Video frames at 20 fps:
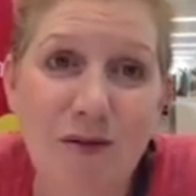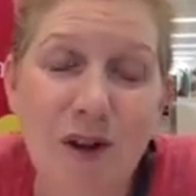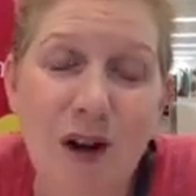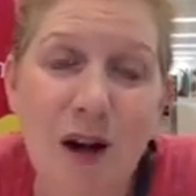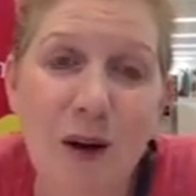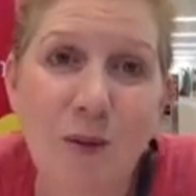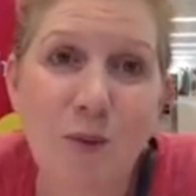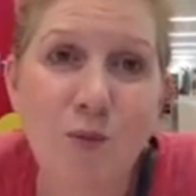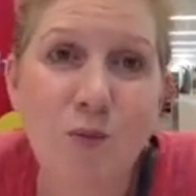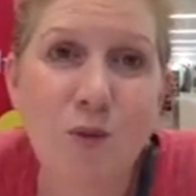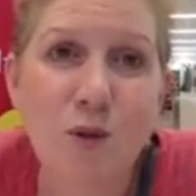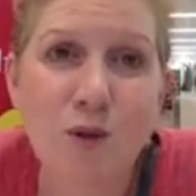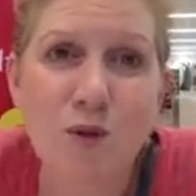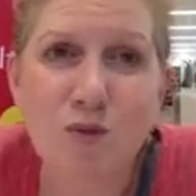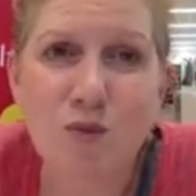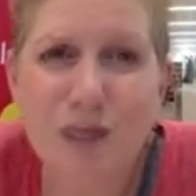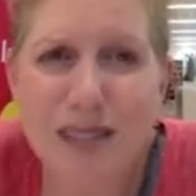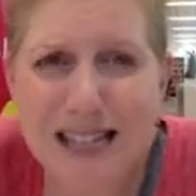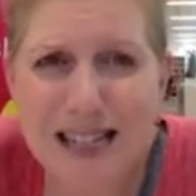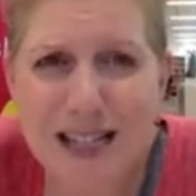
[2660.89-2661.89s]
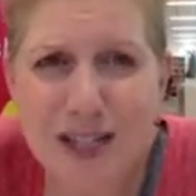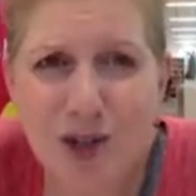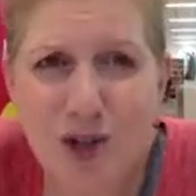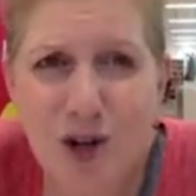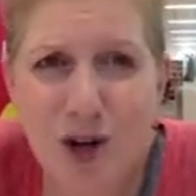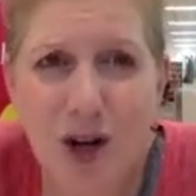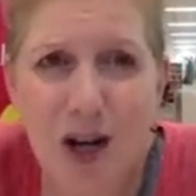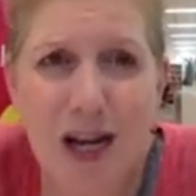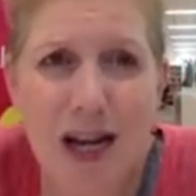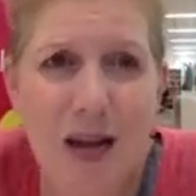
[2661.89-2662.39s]
I was really
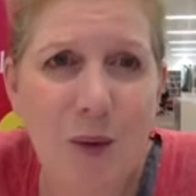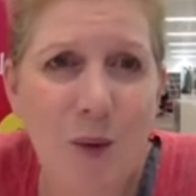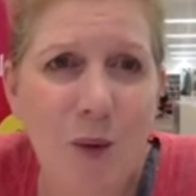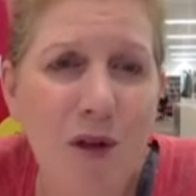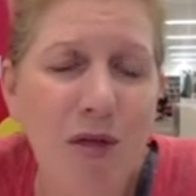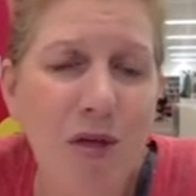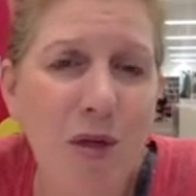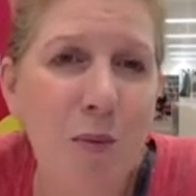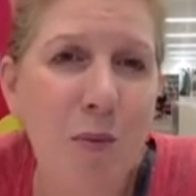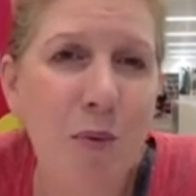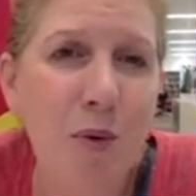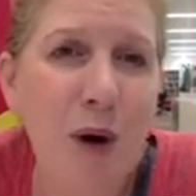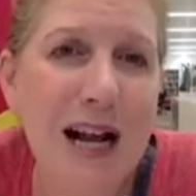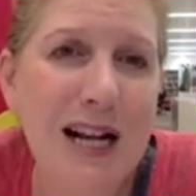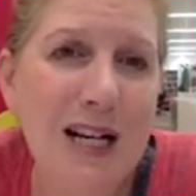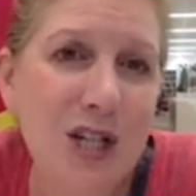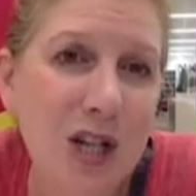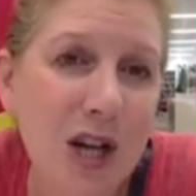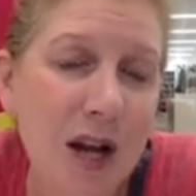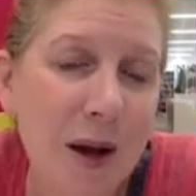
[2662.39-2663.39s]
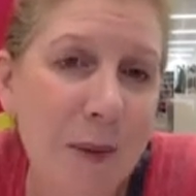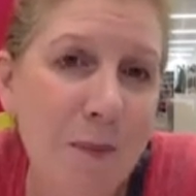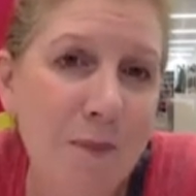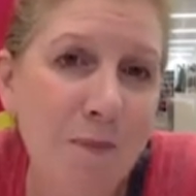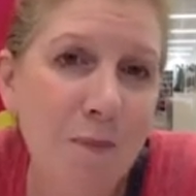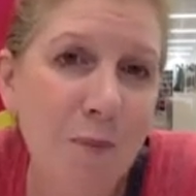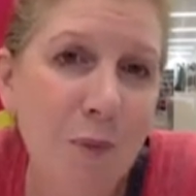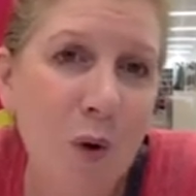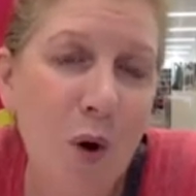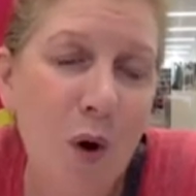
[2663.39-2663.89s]
struggling with the pressure
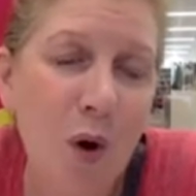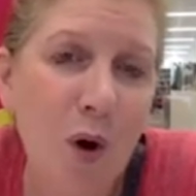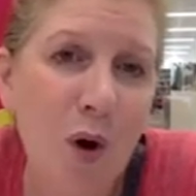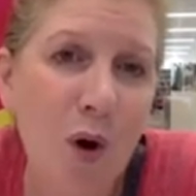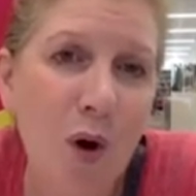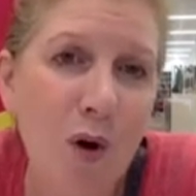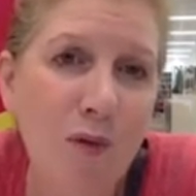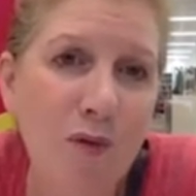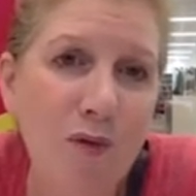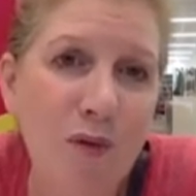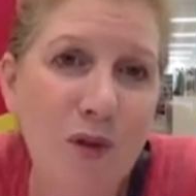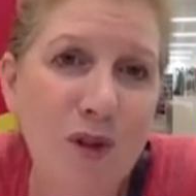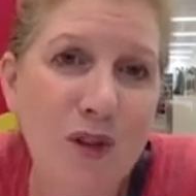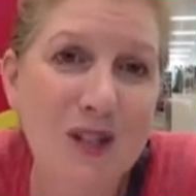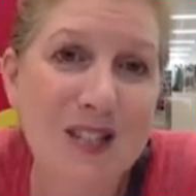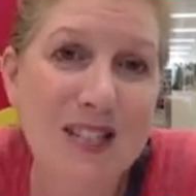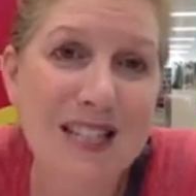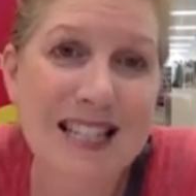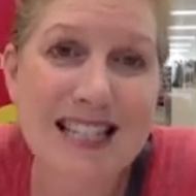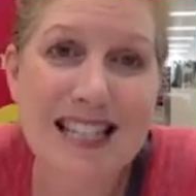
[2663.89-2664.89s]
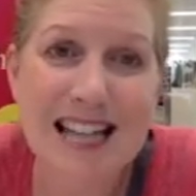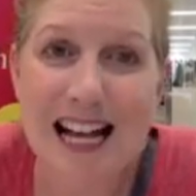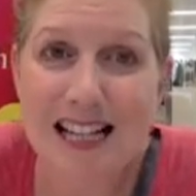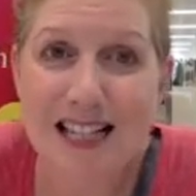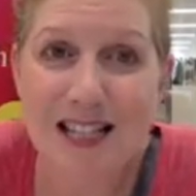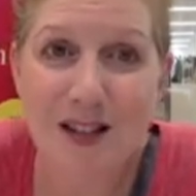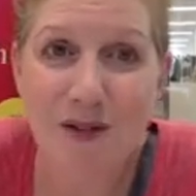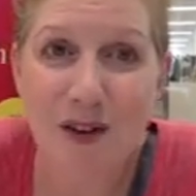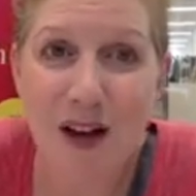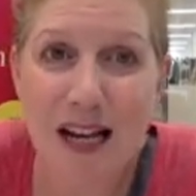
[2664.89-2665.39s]
of the
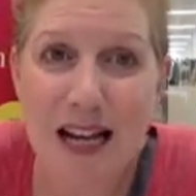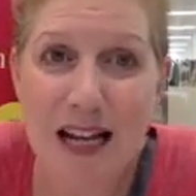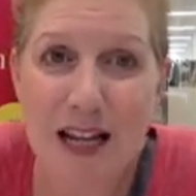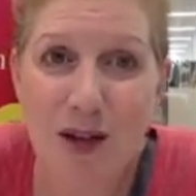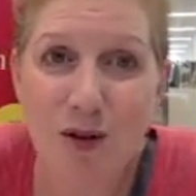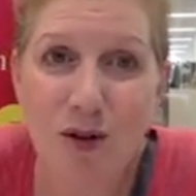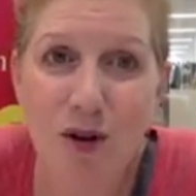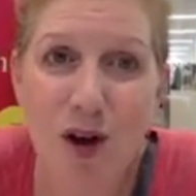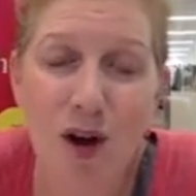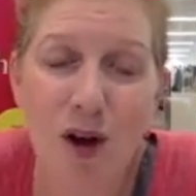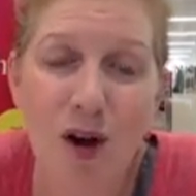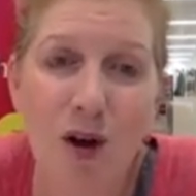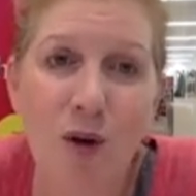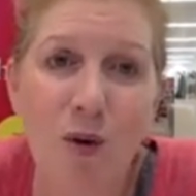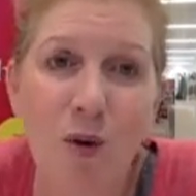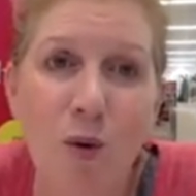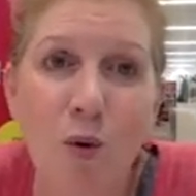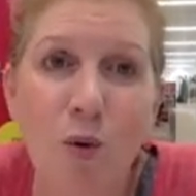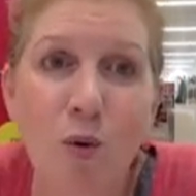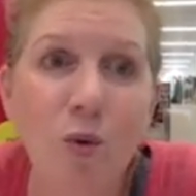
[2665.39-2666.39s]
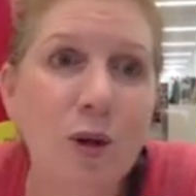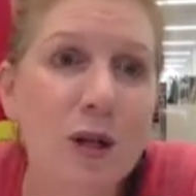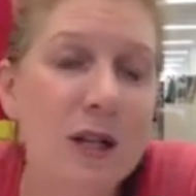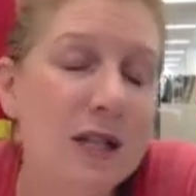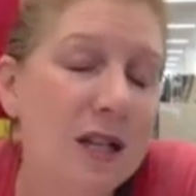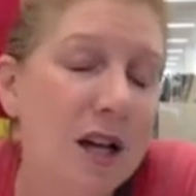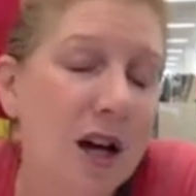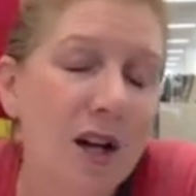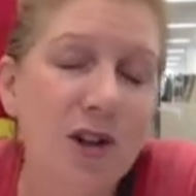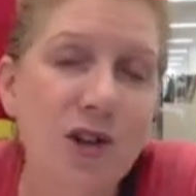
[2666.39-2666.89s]
success of I Let You Go, all these
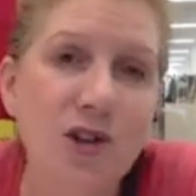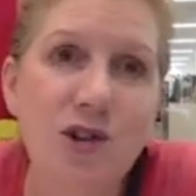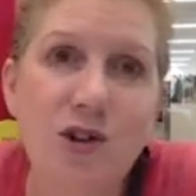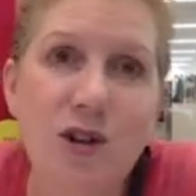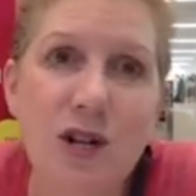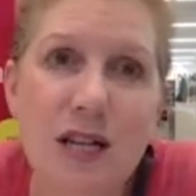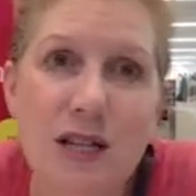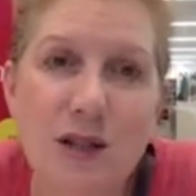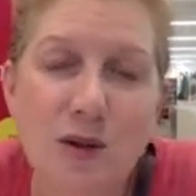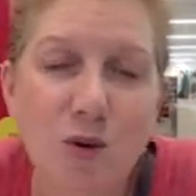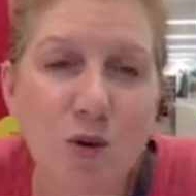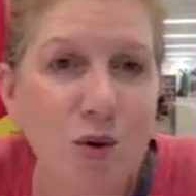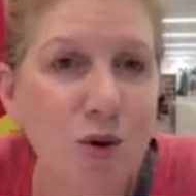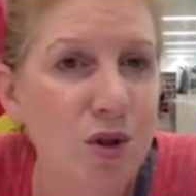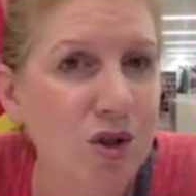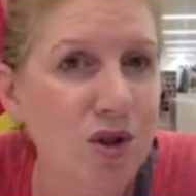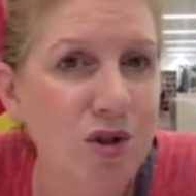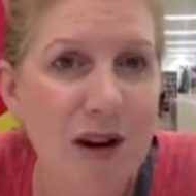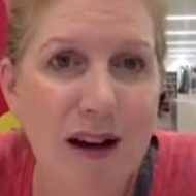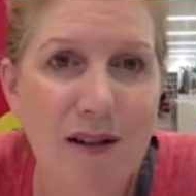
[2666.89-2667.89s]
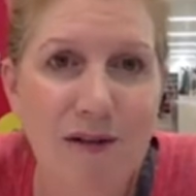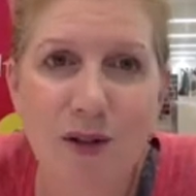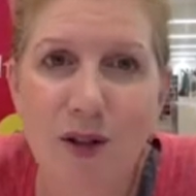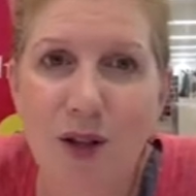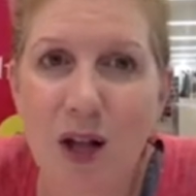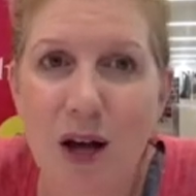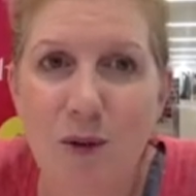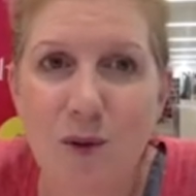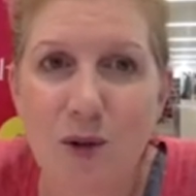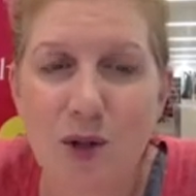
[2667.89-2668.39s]
countries, all the travel
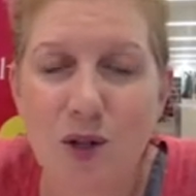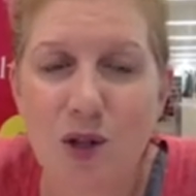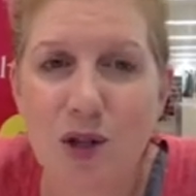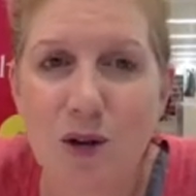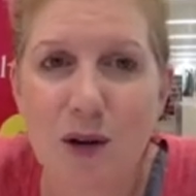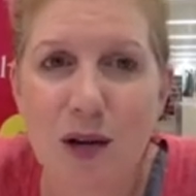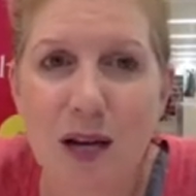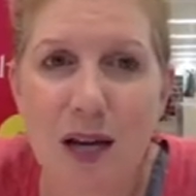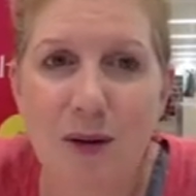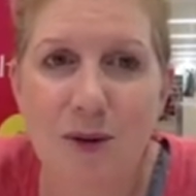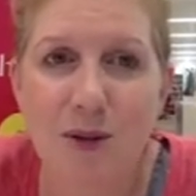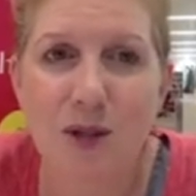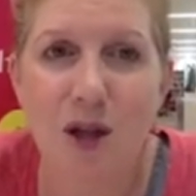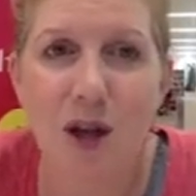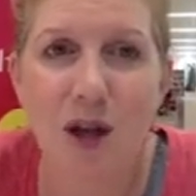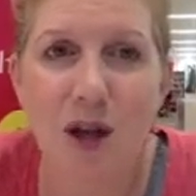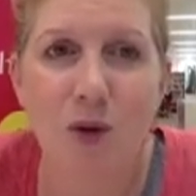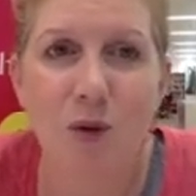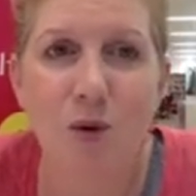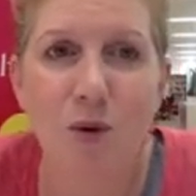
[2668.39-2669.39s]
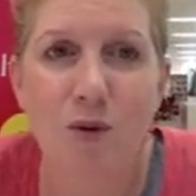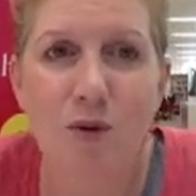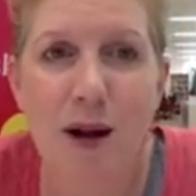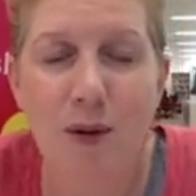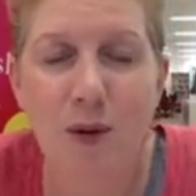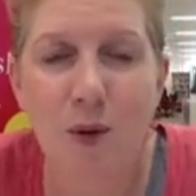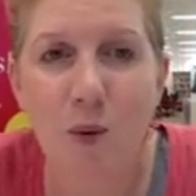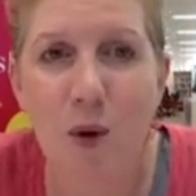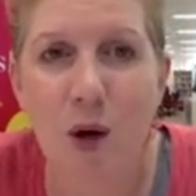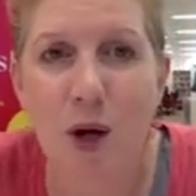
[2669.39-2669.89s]
I was doing. I was going all around
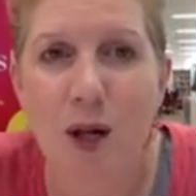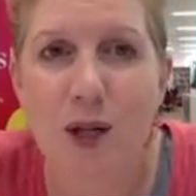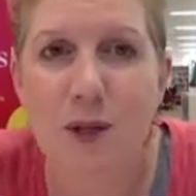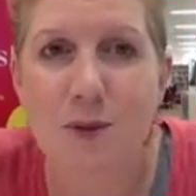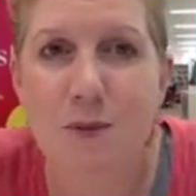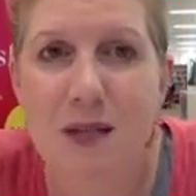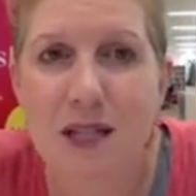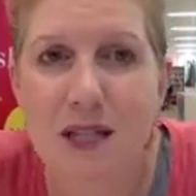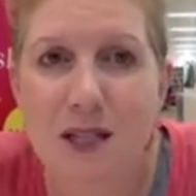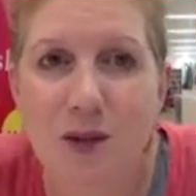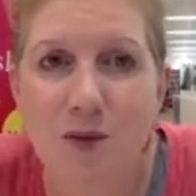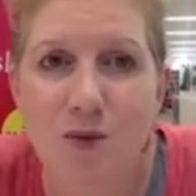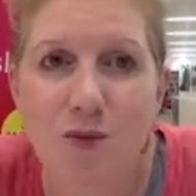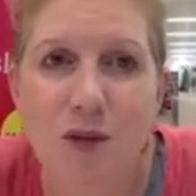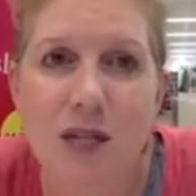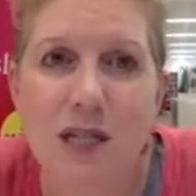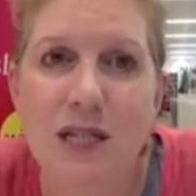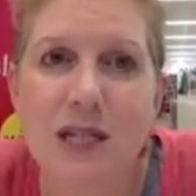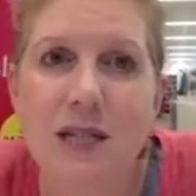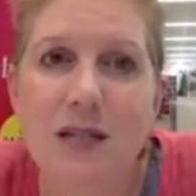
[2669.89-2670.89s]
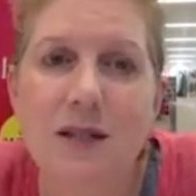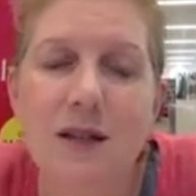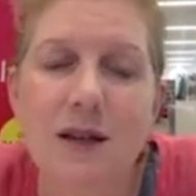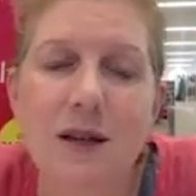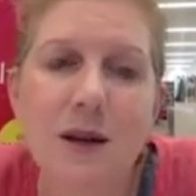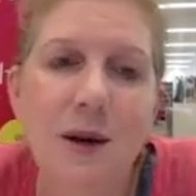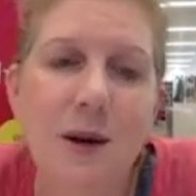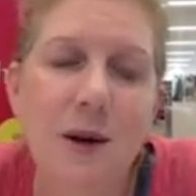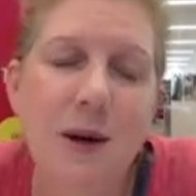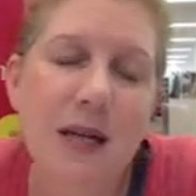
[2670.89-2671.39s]
the world, meeting readers,
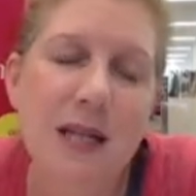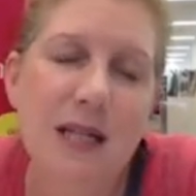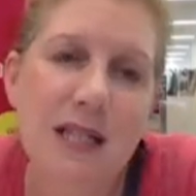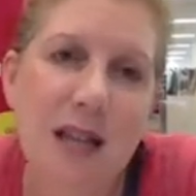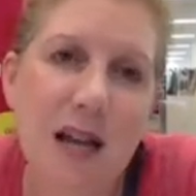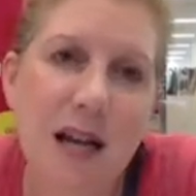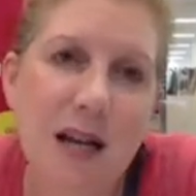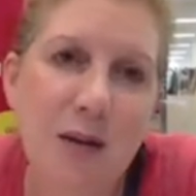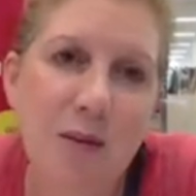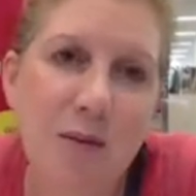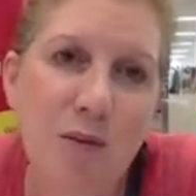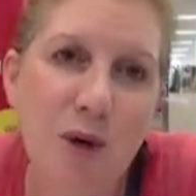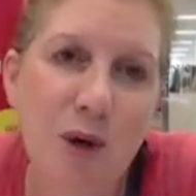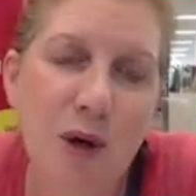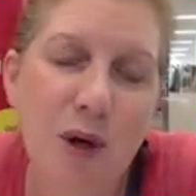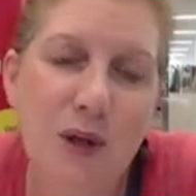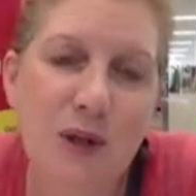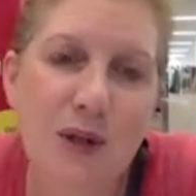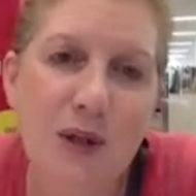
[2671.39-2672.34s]
signing books.